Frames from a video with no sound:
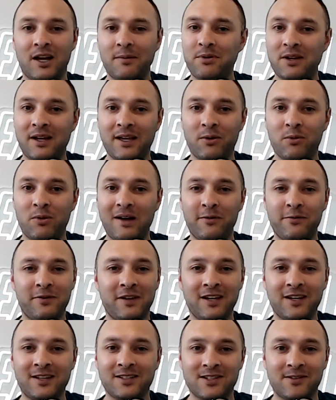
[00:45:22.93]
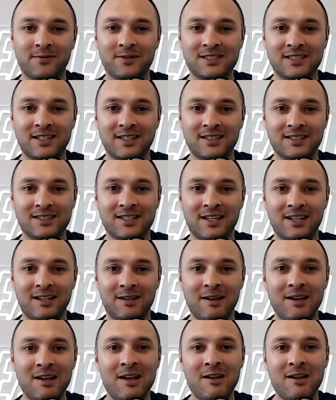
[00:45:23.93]
player welfare because obviously there's going
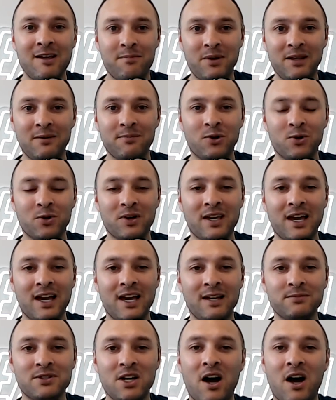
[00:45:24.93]
to be more games.